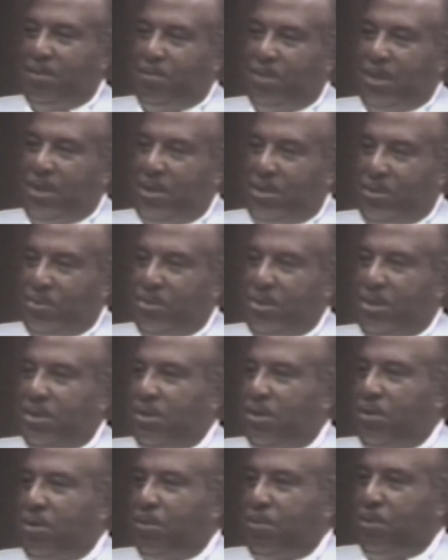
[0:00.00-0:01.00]
it because we
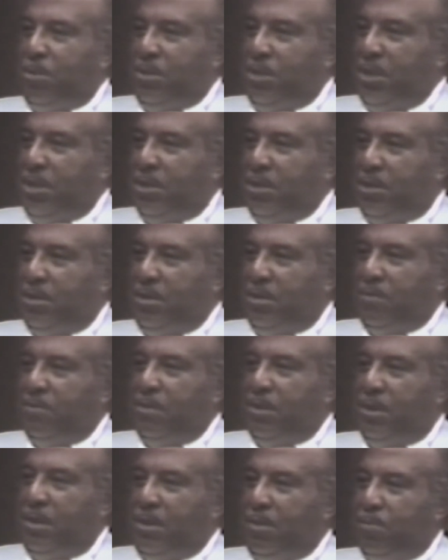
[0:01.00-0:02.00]
saw the position of
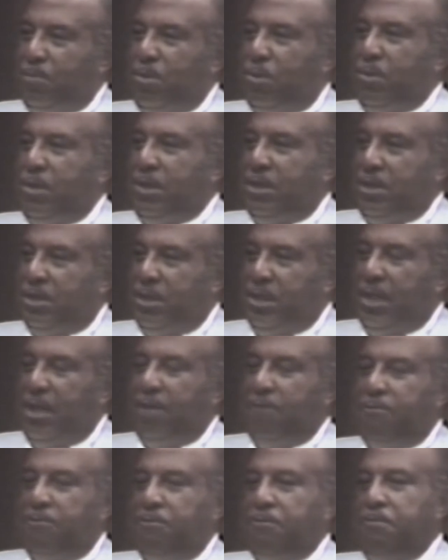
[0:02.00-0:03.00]
the police
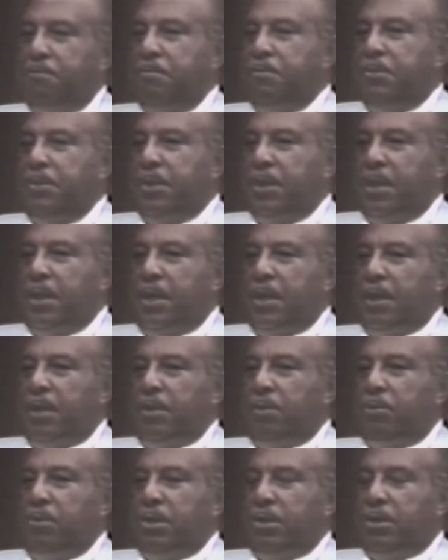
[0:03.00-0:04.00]
chief.
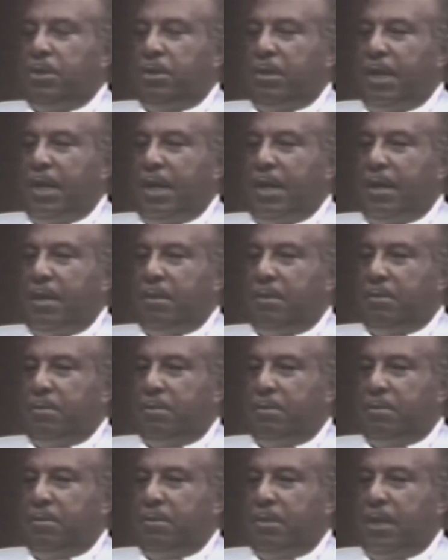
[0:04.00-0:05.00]
We took our
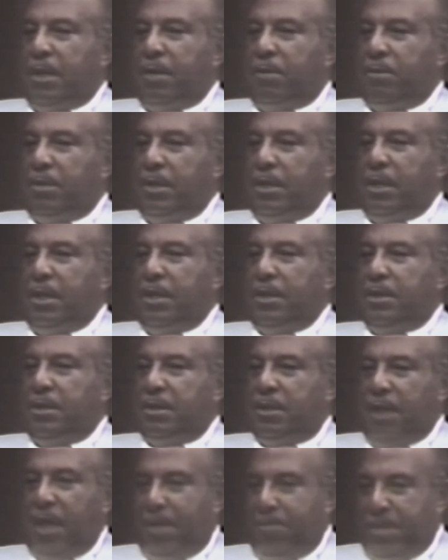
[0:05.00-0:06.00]

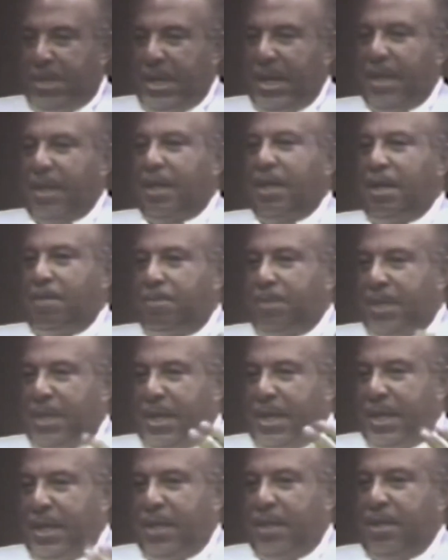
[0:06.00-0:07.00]
release. I mean, I kept it.
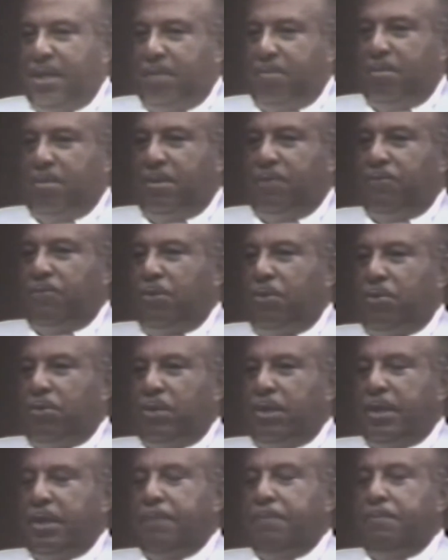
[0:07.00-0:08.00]
I had it in my
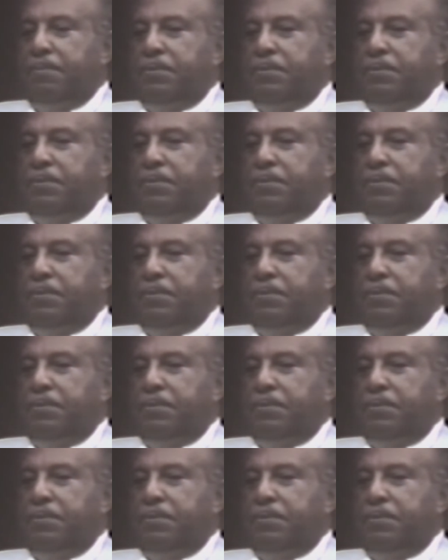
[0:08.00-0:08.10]
folder.